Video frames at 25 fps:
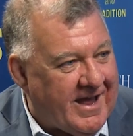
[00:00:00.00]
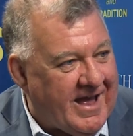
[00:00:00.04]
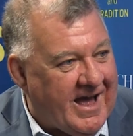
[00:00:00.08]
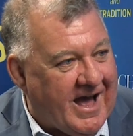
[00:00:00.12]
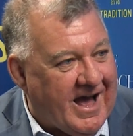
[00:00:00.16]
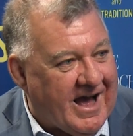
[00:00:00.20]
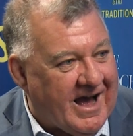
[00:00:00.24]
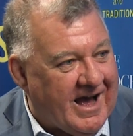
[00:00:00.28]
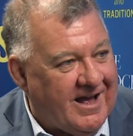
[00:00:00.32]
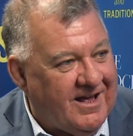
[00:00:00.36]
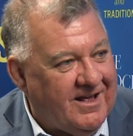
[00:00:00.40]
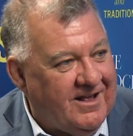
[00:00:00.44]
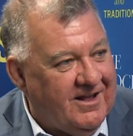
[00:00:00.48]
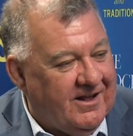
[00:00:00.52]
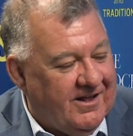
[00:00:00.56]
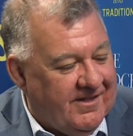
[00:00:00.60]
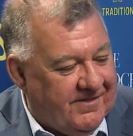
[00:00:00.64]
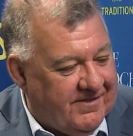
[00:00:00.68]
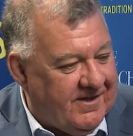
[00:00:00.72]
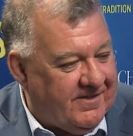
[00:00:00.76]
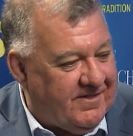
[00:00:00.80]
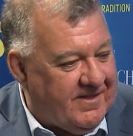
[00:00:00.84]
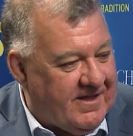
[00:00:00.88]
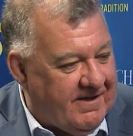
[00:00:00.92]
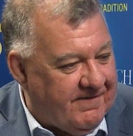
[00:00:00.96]
are
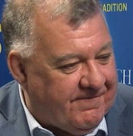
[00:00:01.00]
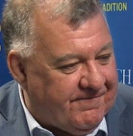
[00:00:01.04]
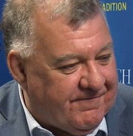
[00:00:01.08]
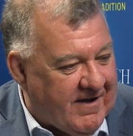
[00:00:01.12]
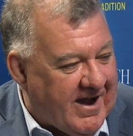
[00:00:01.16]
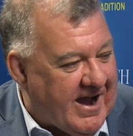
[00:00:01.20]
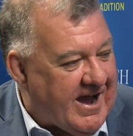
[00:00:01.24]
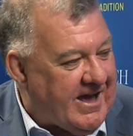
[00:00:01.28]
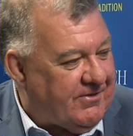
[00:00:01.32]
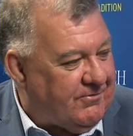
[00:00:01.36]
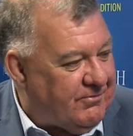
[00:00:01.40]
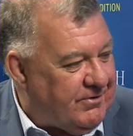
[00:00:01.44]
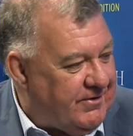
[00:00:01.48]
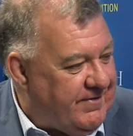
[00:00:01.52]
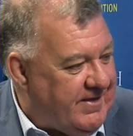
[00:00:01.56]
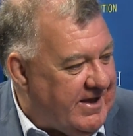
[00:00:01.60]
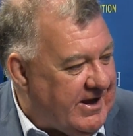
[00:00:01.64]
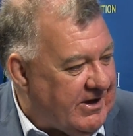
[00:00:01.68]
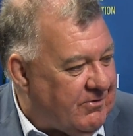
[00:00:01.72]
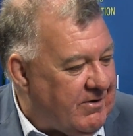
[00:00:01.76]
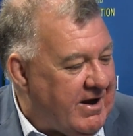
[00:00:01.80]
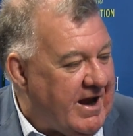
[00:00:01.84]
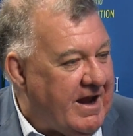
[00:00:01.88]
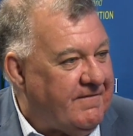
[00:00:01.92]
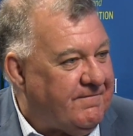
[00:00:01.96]
than their father and their
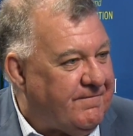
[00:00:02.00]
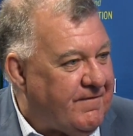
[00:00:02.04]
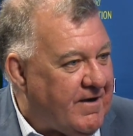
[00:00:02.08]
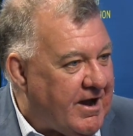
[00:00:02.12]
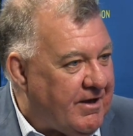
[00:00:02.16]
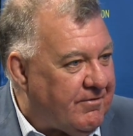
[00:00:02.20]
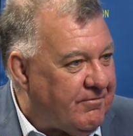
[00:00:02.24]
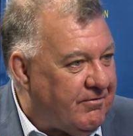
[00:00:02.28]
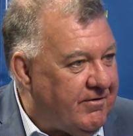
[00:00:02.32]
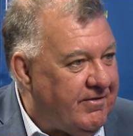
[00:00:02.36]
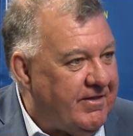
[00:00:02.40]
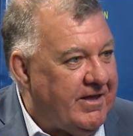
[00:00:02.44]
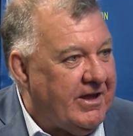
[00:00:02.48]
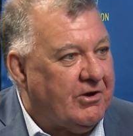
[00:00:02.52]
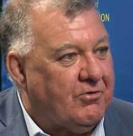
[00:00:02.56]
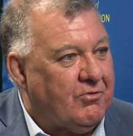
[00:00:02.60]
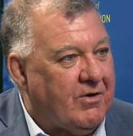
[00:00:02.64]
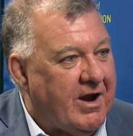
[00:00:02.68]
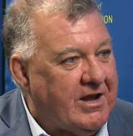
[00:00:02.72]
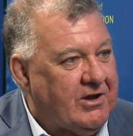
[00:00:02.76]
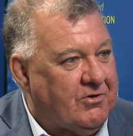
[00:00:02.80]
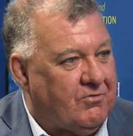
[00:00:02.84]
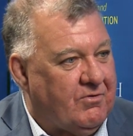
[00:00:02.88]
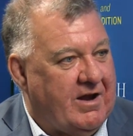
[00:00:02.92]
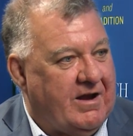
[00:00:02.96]
grandfather and their
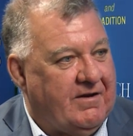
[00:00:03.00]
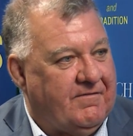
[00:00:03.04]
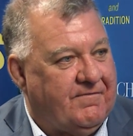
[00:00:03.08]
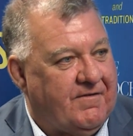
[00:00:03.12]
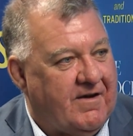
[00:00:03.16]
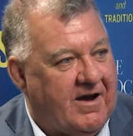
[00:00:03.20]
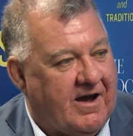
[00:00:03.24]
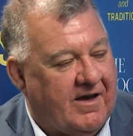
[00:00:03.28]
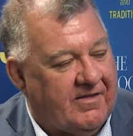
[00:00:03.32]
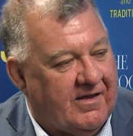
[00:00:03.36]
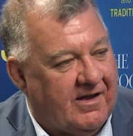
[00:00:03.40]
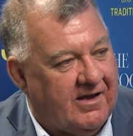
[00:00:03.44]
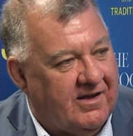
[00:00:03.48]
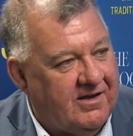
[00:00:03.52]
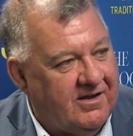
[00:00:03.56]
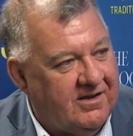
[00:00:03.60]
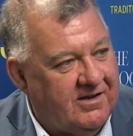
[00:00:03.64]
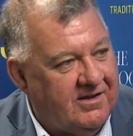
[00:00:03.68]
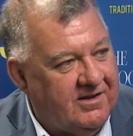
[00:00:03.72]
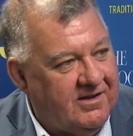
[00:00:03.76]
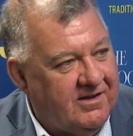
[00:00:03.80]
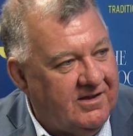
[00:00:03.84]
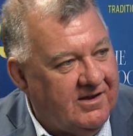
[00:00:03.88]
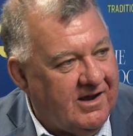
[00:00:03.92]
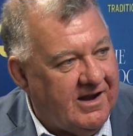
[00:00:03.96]
great-grandfather,
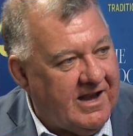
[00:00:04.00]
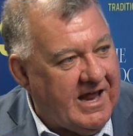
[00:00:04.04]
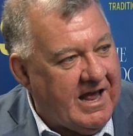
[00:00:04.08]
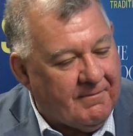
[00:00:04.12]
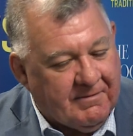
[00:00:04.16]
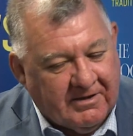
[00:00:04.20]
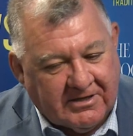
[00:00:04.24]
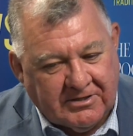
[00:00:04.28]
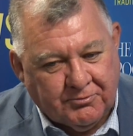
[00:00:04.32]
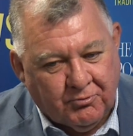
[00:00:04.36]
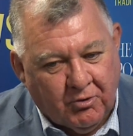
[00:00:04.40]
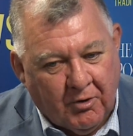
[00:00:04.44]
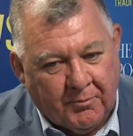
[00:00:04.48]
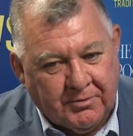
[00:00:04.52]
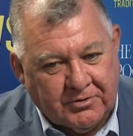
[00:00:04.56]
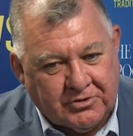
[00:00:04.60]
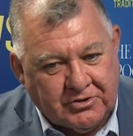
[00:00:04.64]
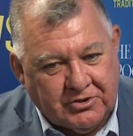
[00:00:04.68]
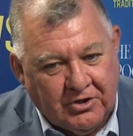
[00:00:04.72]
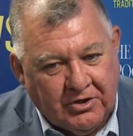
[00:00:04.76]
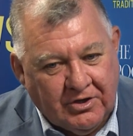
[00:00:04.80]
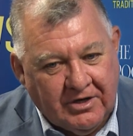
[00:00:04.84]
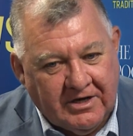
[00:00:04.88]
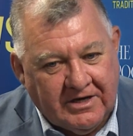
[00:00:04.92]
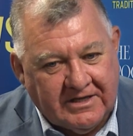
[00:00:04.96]
and how much more
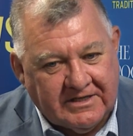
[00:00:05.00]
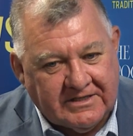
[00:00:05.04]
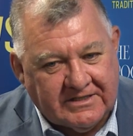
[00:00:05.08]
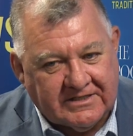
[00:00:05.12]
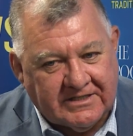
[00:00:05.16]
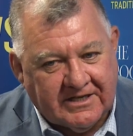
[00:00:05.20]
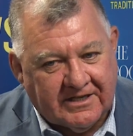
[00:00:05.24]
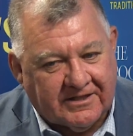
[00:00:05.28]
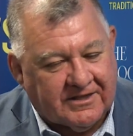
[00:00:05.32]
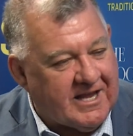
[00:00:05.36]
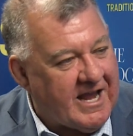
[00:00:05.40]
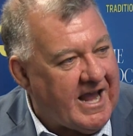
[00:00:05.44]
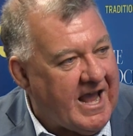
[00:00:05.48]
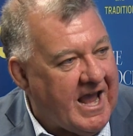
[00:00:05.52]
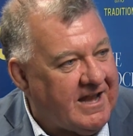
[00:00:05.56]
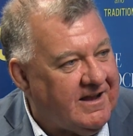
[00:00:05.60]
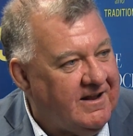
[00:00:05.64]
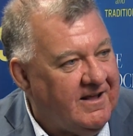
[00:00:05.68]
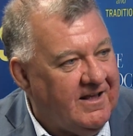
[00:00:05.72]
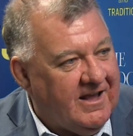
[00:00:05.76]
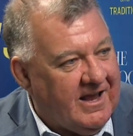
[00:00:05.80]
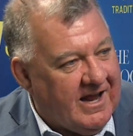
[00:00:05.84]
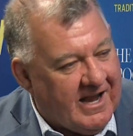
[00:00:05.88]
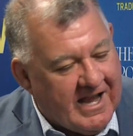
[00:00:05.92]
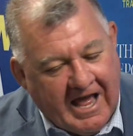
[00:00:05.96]
opportunities that they had,
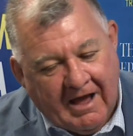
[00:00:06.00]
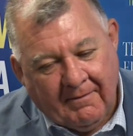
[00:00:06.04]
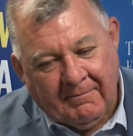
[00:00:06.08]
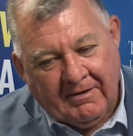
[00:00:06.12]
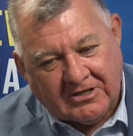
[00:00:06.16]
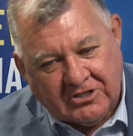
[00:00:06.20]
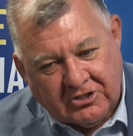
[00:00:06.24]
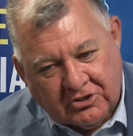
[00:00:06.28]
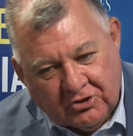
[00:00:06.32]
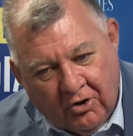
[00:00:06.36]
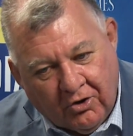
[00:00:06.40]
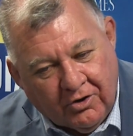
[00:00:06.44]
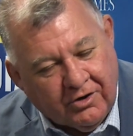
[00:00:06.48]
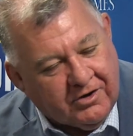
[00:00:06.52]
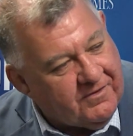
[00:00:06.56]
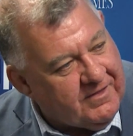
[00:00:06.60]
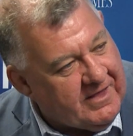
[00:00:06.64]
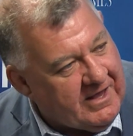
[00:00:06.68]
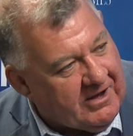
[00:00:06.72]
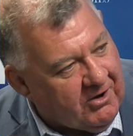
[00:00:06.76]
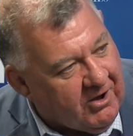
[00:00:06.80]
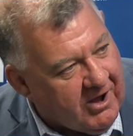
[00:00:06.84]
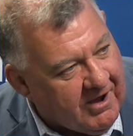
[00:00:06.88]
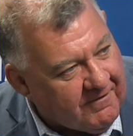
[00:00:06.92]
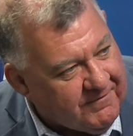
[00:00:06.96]
and how much longer
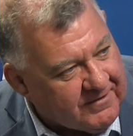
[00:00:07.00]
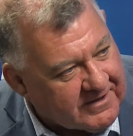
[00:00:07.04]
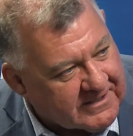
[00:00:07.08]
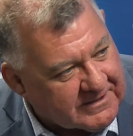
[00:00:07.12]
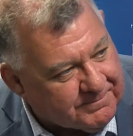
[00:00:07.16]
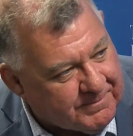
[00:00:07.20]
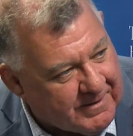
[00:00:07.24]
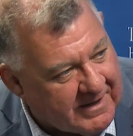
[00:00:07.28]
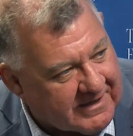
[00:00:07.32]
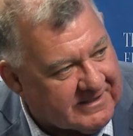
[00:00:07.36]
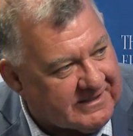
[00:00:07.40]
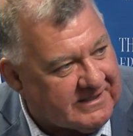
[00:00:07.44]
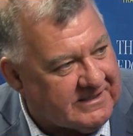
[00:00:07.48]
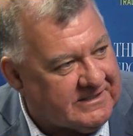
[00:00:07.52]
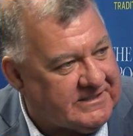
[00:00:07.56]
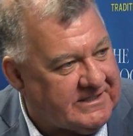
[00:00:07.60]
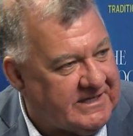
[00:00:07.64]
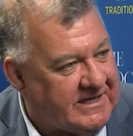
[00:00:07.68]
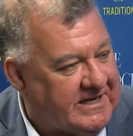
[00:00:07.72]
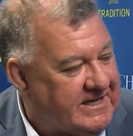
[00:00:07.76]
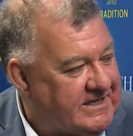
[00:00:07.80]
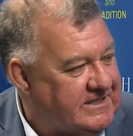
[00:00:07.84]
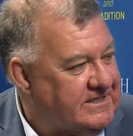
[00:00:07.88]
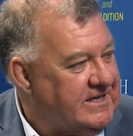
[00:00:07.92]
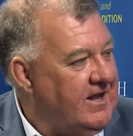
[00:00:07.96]
their life
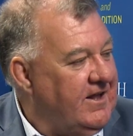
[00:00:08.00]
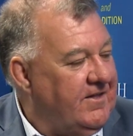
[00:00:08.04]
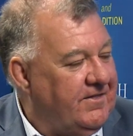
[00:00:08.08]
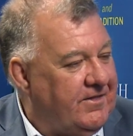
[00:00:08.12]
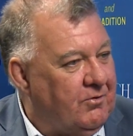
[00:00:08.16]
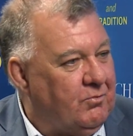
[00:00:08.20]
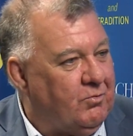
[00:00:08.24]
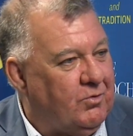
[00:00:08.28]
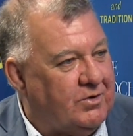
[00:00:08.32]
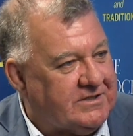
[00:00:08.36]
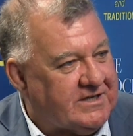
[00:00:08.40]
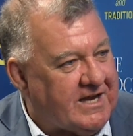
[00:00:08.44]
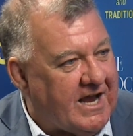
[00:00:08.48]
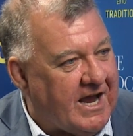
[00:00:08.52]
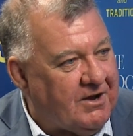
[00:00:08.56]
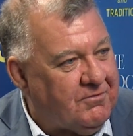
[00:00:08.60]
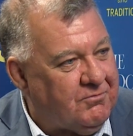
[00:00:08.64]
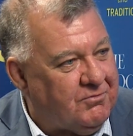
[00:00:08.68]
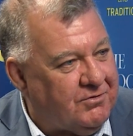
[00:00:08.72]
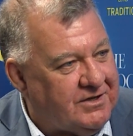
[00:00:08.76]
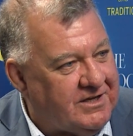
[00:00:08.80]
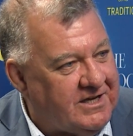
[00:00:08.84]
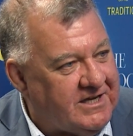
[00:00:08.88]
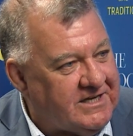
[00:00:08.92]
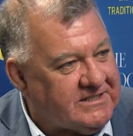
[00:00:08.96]
expectancy is than was
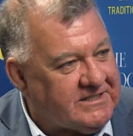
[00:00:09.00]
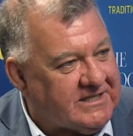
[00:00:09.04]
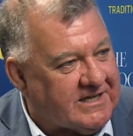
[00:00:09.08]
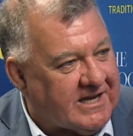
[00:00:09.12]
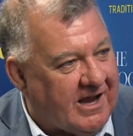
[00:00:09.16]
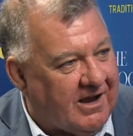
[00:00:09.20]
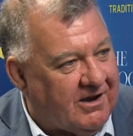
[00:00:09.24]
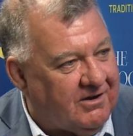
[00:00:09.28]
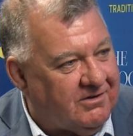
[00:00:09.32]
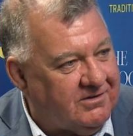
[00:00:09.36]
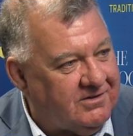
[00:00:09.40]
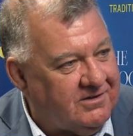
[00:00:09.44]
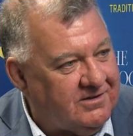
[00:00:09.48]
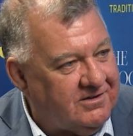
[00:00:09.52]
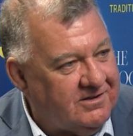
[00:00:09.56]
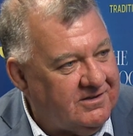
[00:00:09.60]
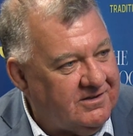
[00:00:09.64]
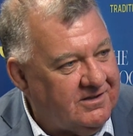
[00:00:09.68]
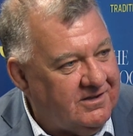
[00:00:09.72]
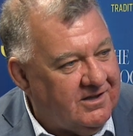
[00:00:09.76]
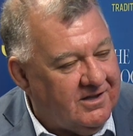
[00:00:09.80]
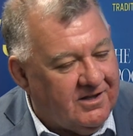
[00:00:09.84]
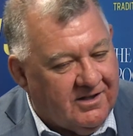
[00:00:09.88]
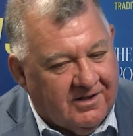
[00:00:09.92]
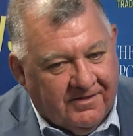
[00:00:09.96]
100 years ago.
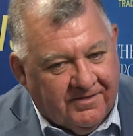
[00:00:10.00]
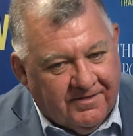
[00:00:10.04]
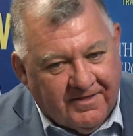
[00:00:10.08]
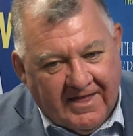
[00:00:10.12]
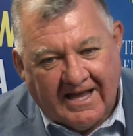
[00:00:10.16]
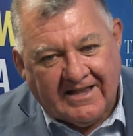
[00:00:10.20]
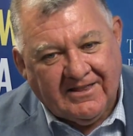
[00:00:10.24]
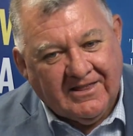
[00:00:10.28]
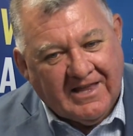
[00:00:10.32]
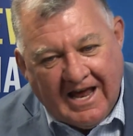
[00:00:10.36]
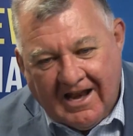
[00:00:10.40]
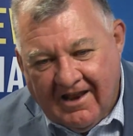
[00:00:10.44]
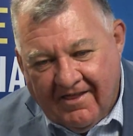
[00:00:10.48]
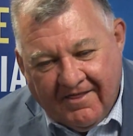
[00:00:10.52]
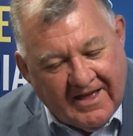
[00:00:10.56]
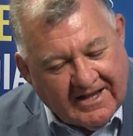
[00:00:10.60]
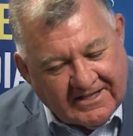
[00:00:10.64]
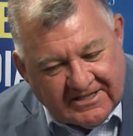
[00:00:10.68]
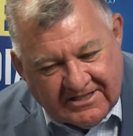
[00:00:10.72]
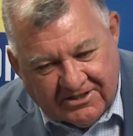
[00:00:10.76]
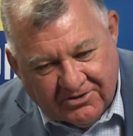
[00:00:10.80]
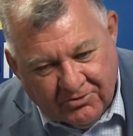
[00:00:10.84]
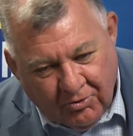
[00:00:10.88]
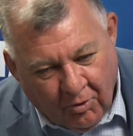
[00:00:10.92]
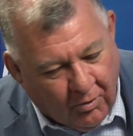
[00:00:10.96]
None of
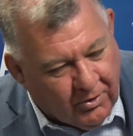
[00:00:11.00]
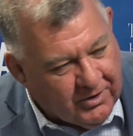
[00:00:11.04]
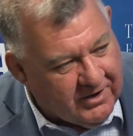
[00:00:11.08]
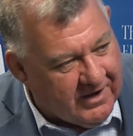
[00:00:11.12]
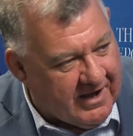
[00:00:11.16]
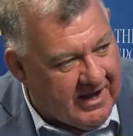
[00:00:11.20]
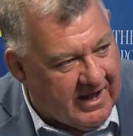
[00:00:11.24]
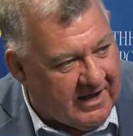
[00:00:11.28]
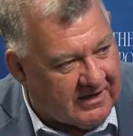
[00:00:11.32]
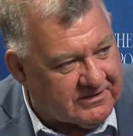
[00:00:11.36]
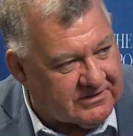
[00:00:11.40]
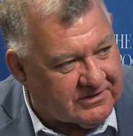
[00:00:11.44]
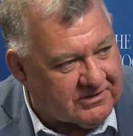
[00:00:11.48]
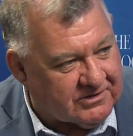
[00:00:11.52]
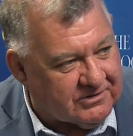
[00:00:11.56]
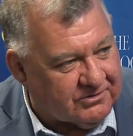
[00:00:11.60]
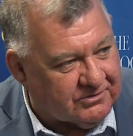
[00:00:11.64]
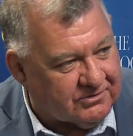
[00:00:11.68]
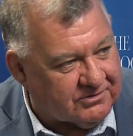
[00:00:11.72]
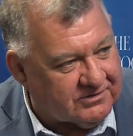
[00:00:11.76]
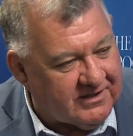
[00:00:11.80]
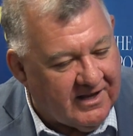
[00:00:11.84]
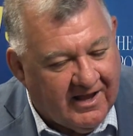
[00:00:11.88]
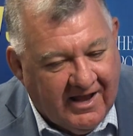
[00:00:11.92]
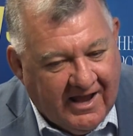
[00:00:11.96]
that's taught in our
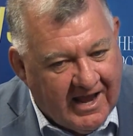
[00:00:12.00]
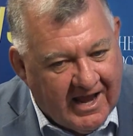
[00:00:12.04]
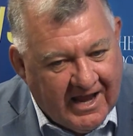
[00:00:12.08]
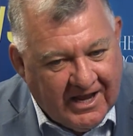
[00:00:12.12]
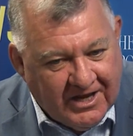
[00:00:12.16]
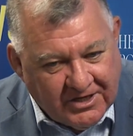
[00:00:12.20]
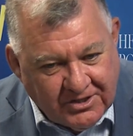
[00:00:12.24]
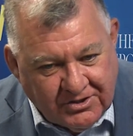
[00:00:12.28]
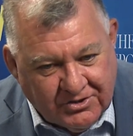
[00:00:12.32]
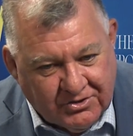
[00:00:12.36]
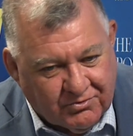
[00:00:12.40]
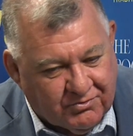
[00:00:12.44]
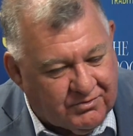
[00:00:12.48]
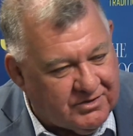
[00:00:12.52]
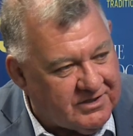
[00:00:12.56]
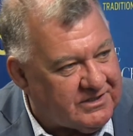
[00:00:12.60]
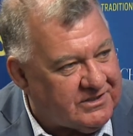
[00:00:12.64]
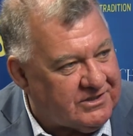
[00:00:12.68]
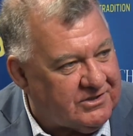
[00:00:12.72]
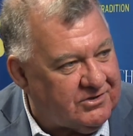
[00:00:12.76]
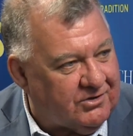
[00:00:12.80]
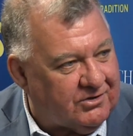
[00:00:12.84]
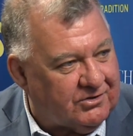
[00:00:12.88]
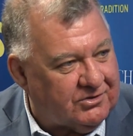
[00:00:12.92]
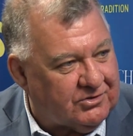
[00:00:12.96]
schools. Our history
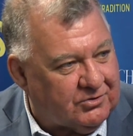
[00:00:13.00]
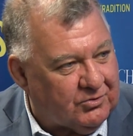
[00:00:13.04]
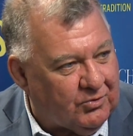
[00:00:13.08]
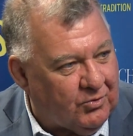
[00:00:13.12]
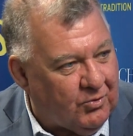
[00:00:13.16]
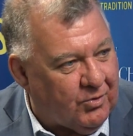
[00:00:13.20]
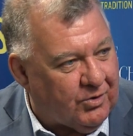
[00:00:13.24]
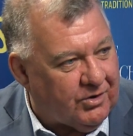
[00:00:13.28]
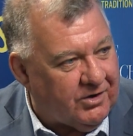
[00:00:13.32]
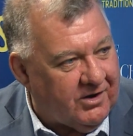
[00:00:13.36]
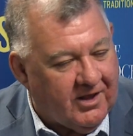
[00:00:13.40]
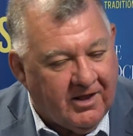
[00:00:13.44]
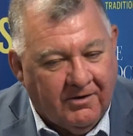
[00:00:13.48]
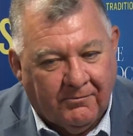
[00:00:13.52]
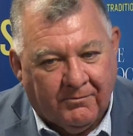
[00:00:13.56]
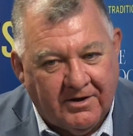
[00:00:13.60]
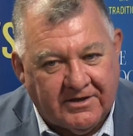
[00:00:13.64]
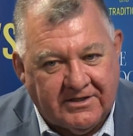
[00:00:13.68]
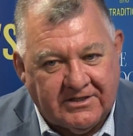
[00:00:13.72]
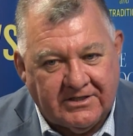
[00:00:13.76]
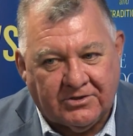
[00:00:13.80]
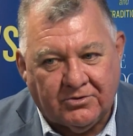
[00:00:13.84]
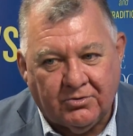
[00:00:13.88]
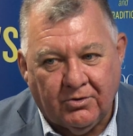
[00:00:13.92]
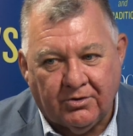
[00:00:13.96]
is not taught. We're
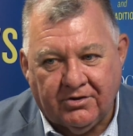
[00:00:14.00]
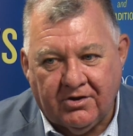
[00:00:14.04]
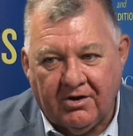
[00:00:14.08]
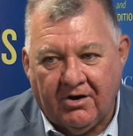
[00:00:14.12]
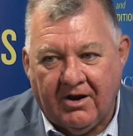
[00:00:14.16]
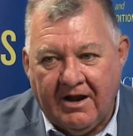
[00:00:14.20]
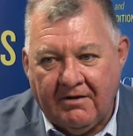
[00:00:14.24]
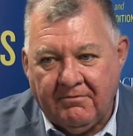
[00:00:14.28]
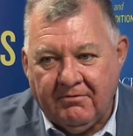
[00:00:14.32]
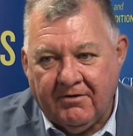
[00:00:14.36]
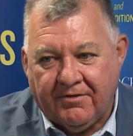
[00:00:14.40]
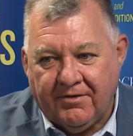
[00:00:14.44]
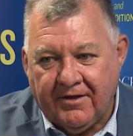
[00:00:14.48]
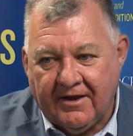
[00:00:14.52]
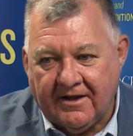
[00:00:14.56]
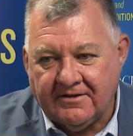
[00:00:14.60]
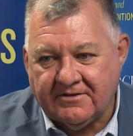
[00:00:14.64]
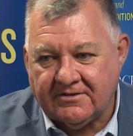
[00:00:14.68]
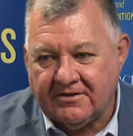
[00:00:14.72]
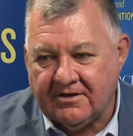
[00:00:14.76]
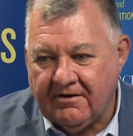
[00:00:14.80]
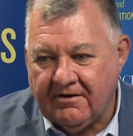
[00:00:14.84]
just taught that everything